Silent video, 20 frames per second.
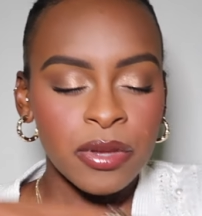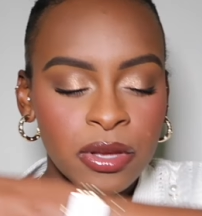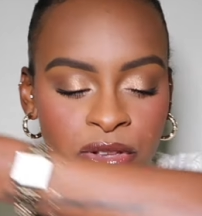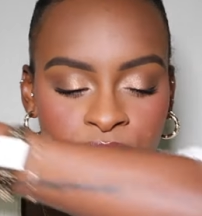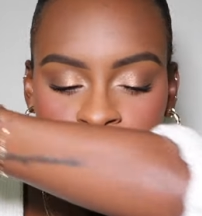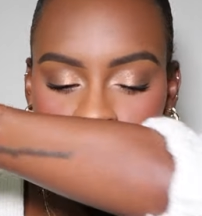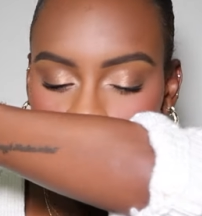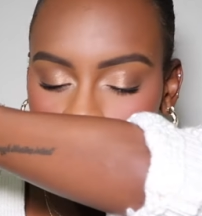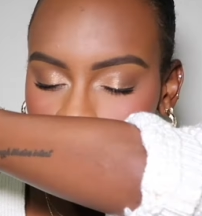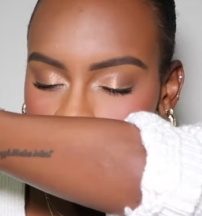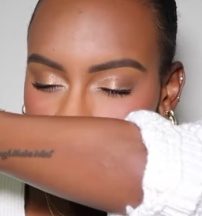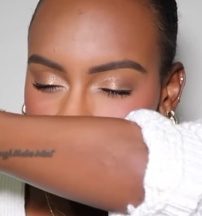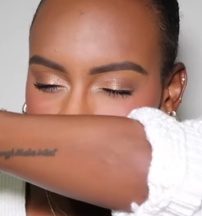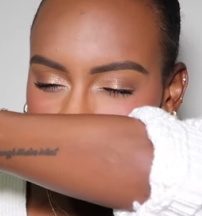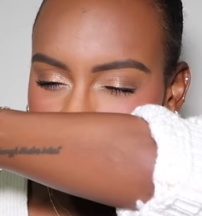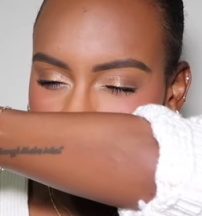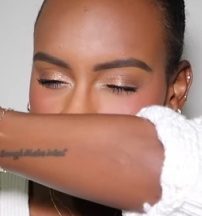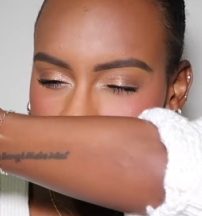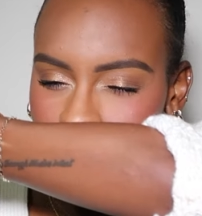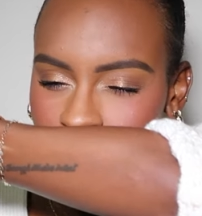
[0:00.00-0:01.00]
So
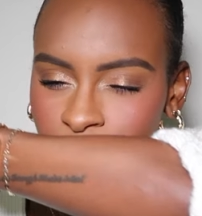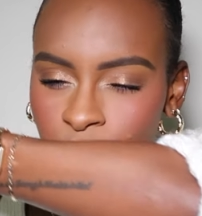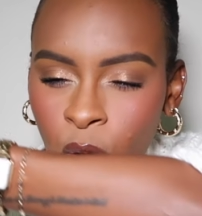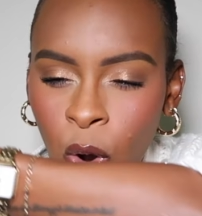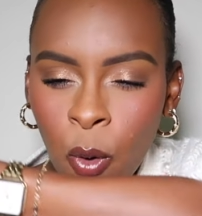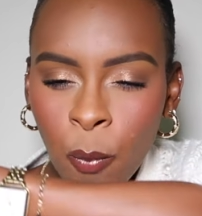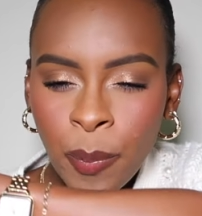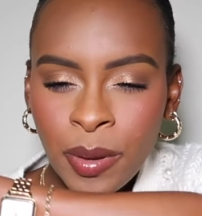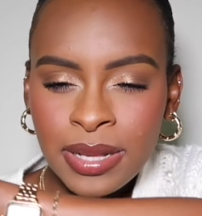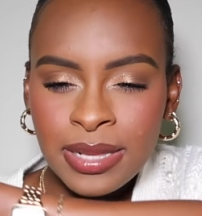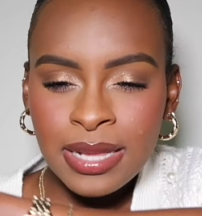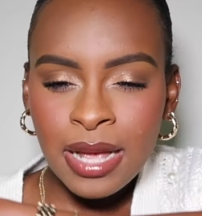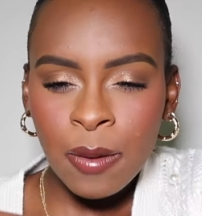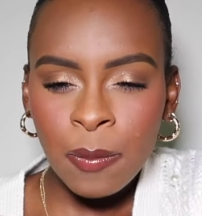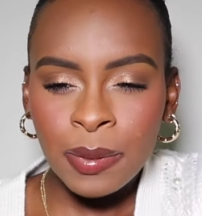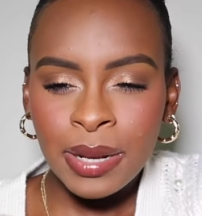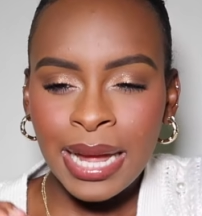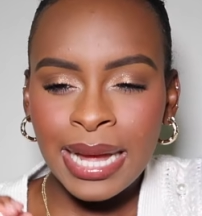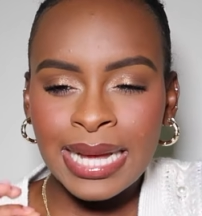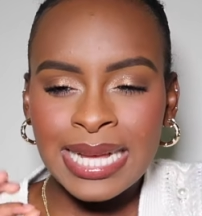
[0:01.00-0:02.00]
it opens
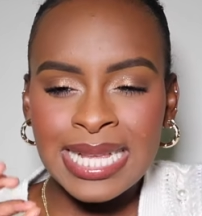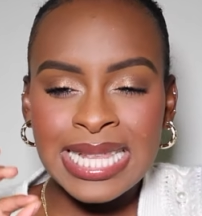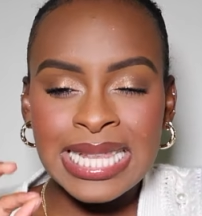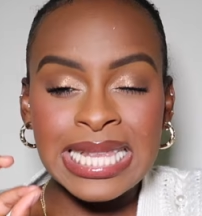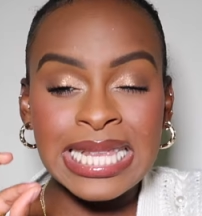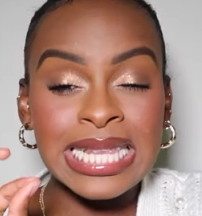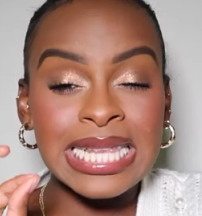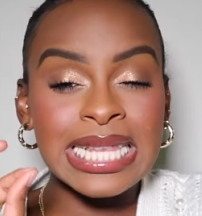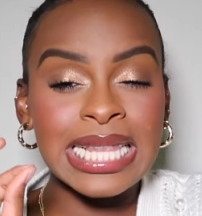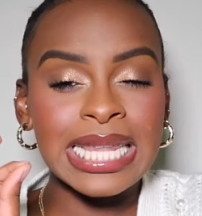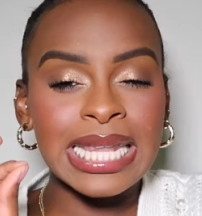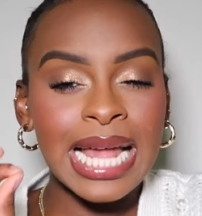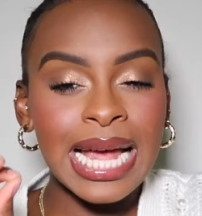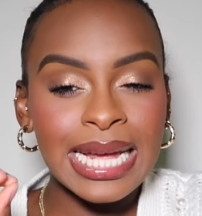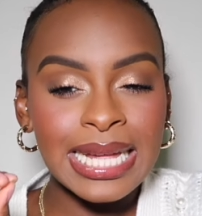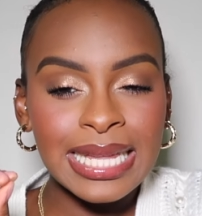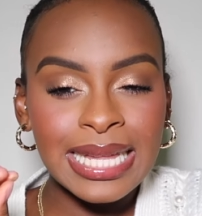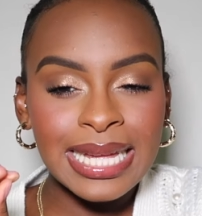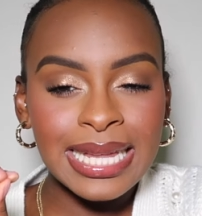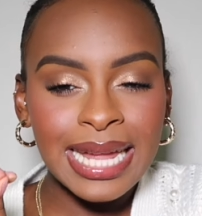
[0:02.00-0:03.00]
up like
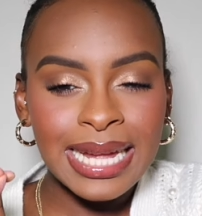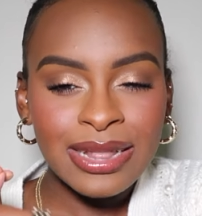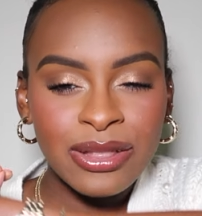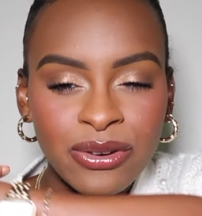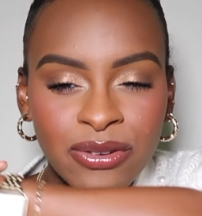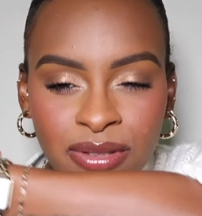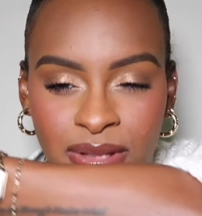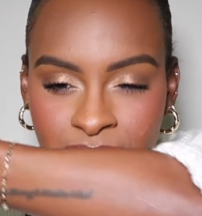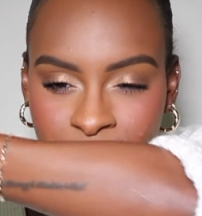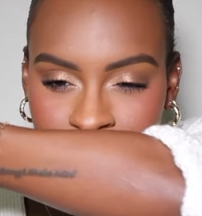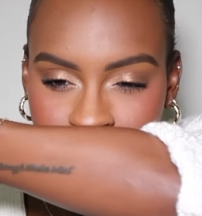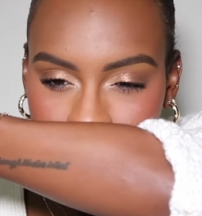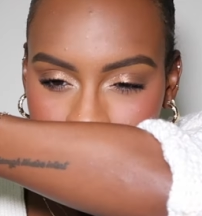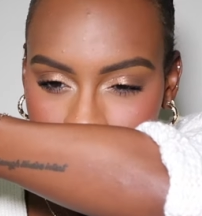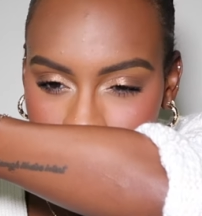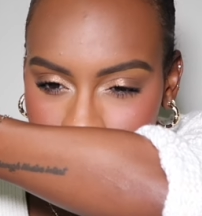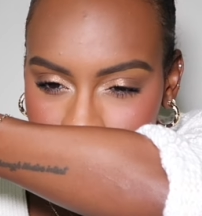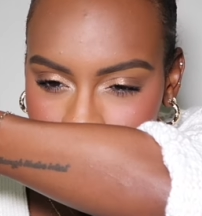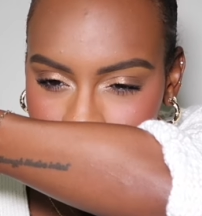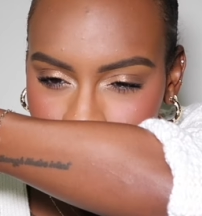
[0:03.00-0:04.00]
slightly, like there's a
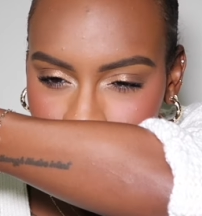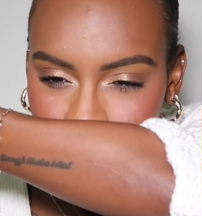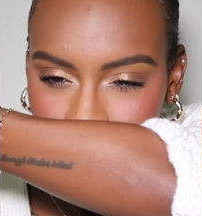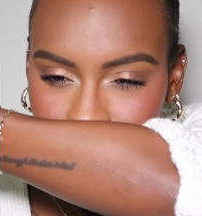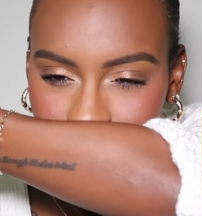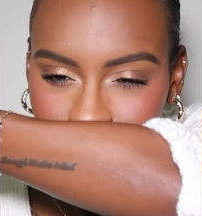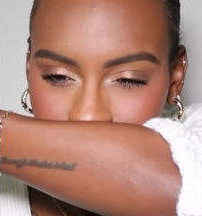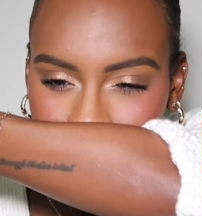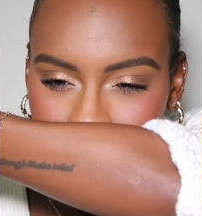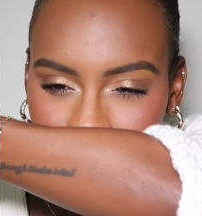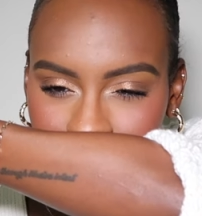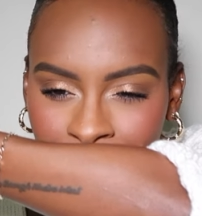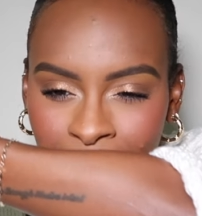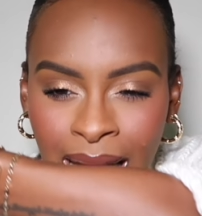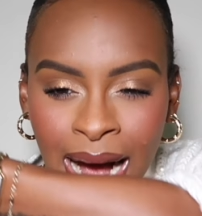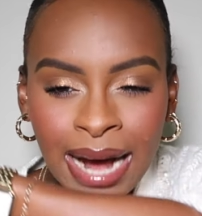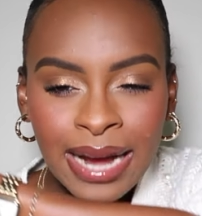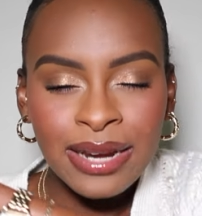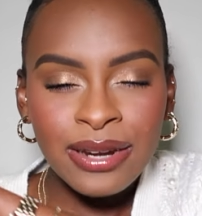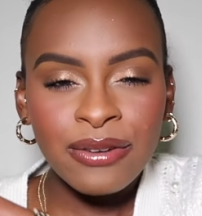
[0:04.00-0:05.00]
slight
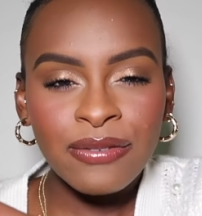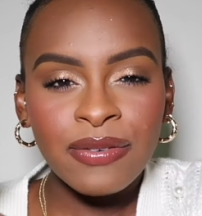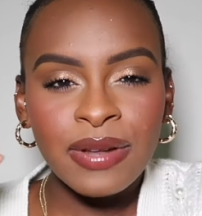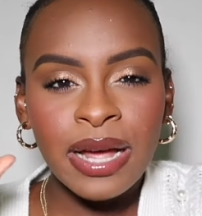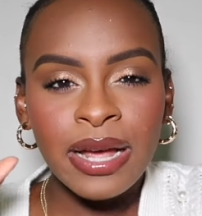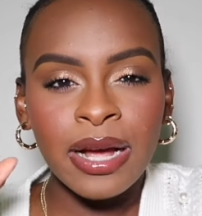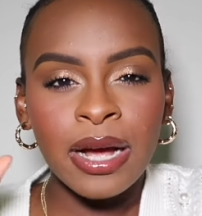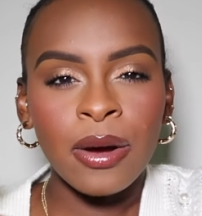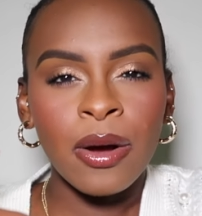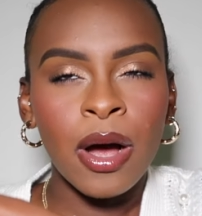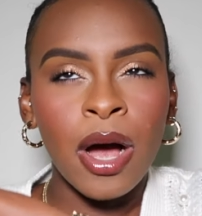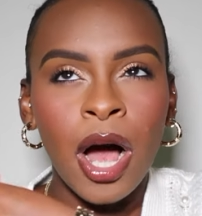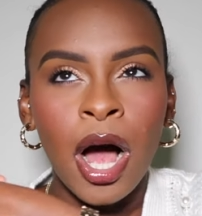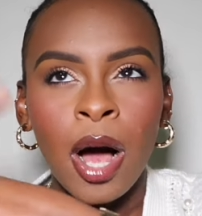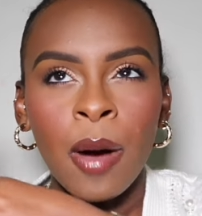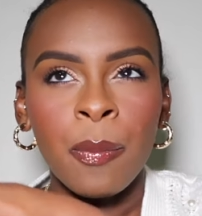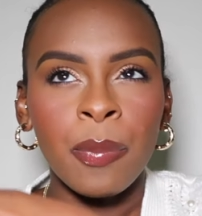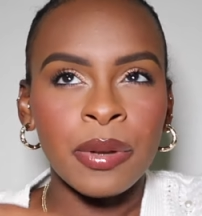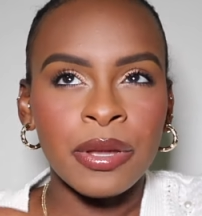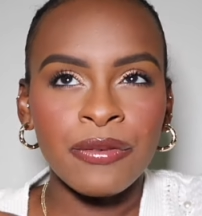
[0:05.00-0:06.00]
kind of like
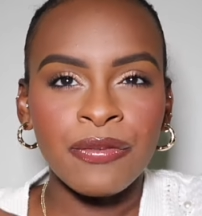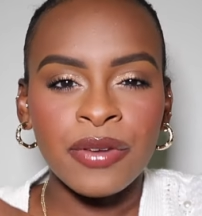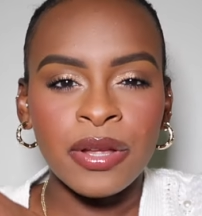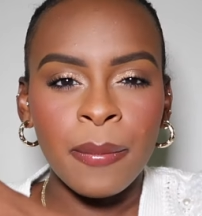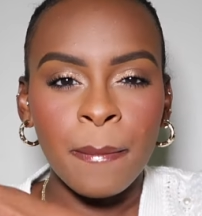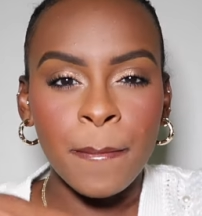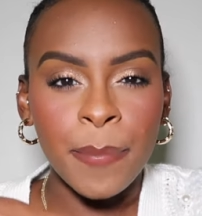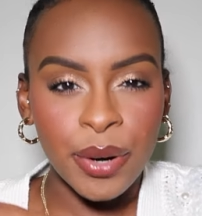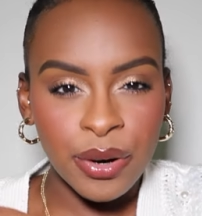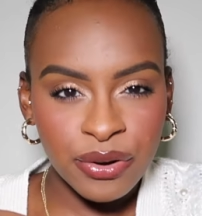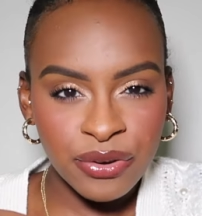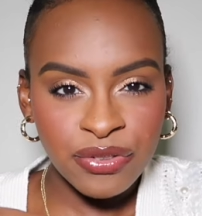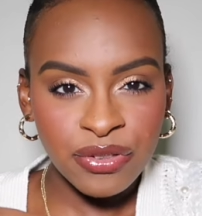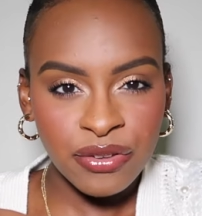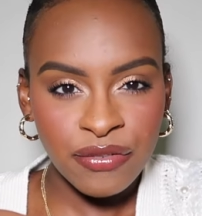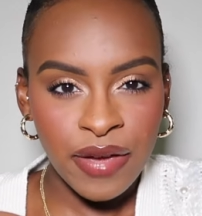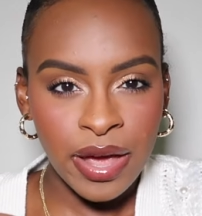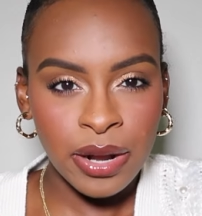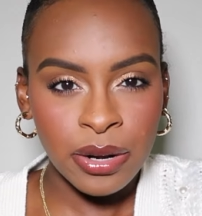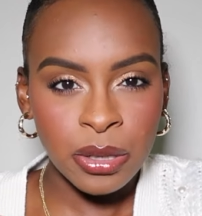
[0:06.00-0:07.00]
uplifting burst
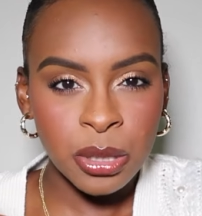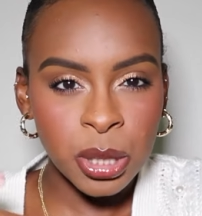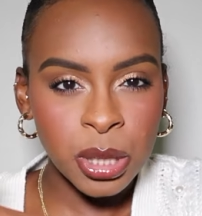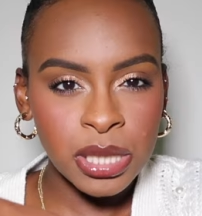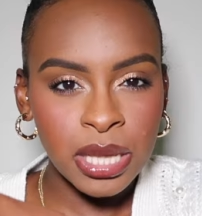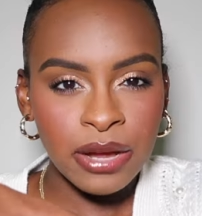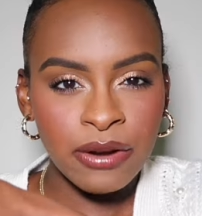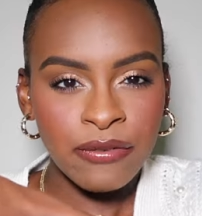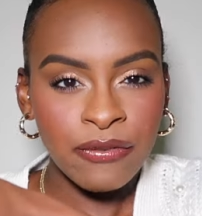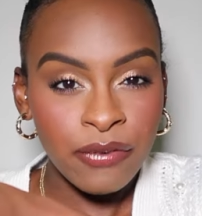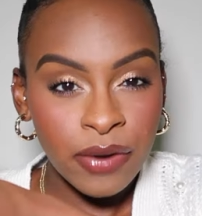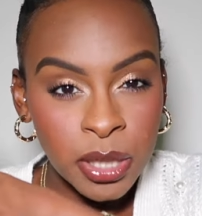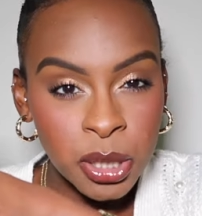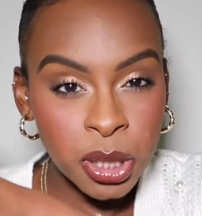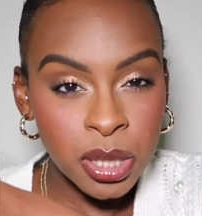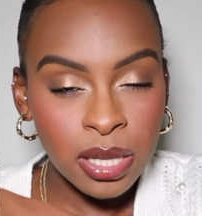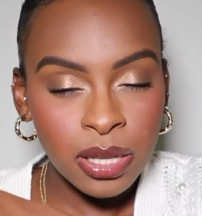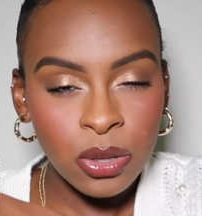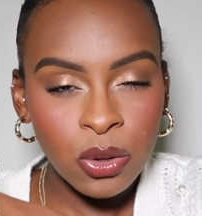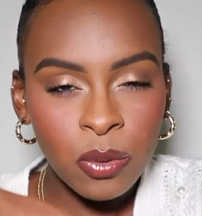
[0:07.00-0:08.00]
of energy, like
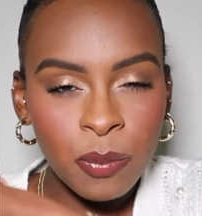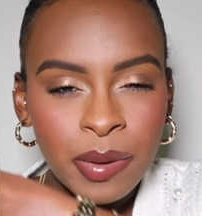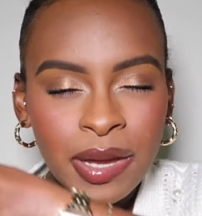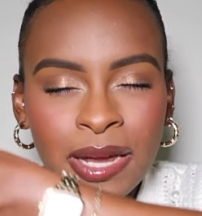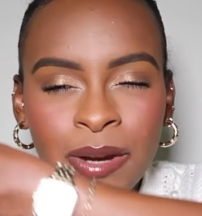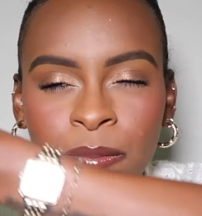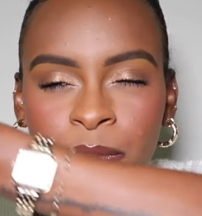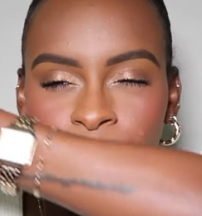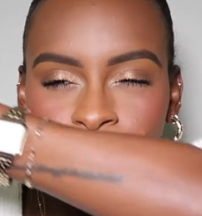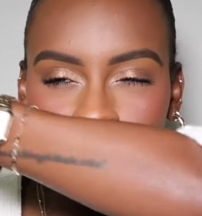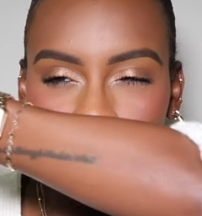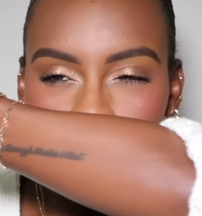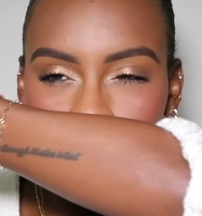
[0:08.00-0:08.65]
fresh a little bit,